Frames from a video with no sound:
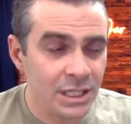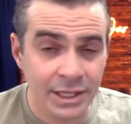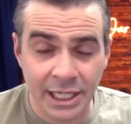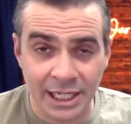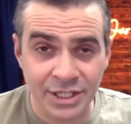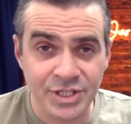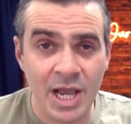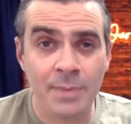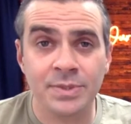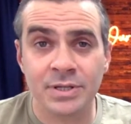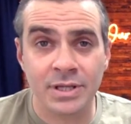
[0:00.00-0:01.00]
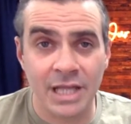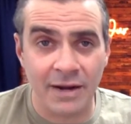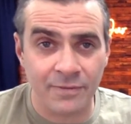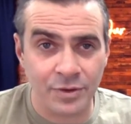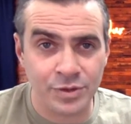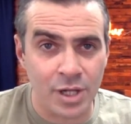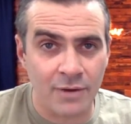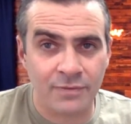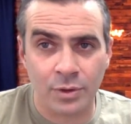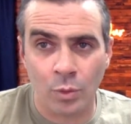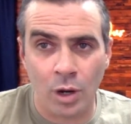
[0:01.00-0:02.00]
than accept that first
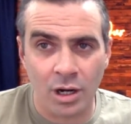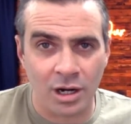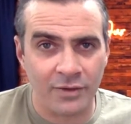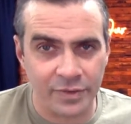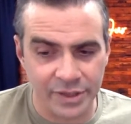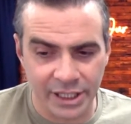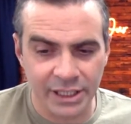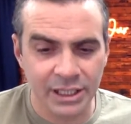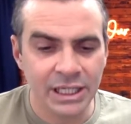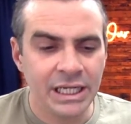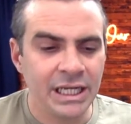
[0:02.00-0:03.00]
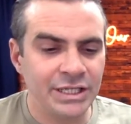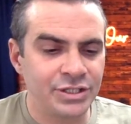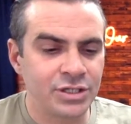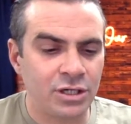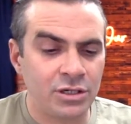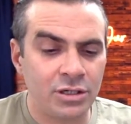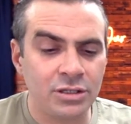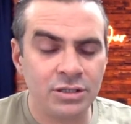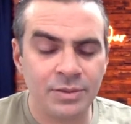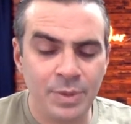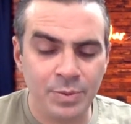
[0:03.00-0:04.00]
offer and walk off with it. And just
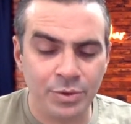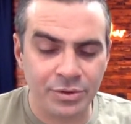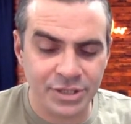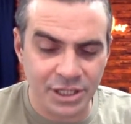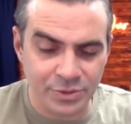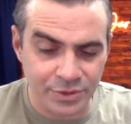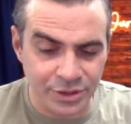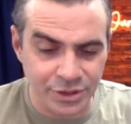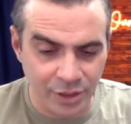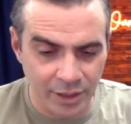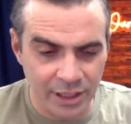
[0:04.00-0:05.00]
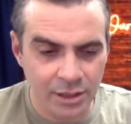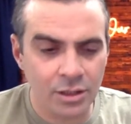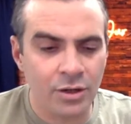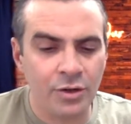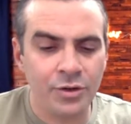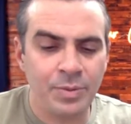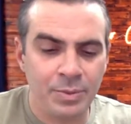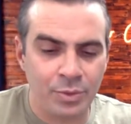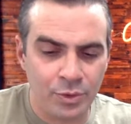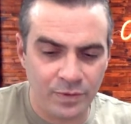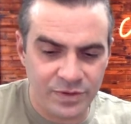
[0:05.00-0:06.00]
call the people who are scheduled to show it. Call the
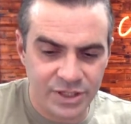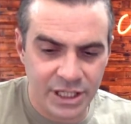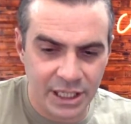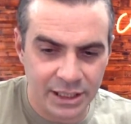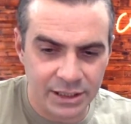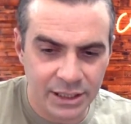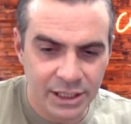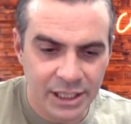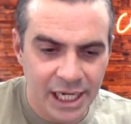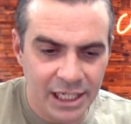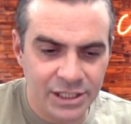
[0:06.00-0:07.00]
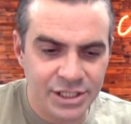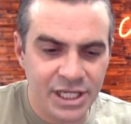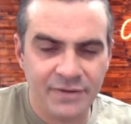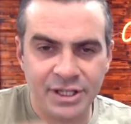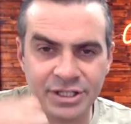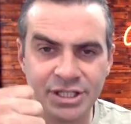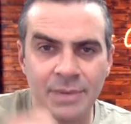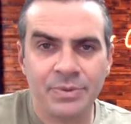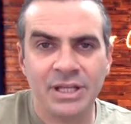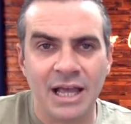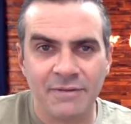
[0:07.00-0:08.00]
people who've seen it. And instead of
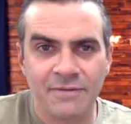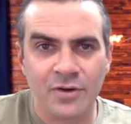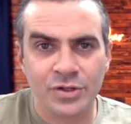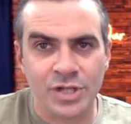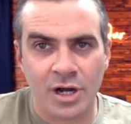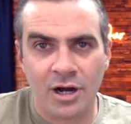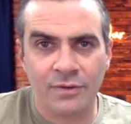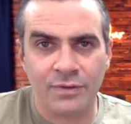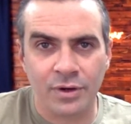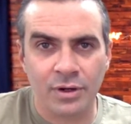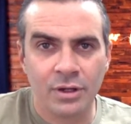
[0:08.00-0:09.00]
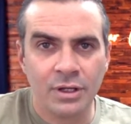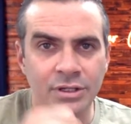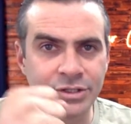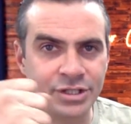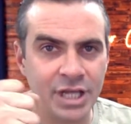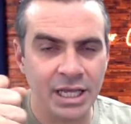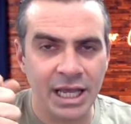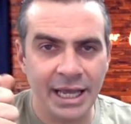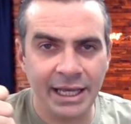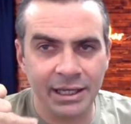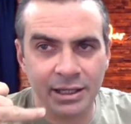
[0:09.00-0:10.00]
accepting that first offer, just saying,
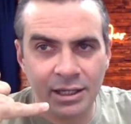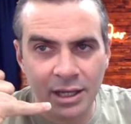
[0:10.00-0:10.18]
hey,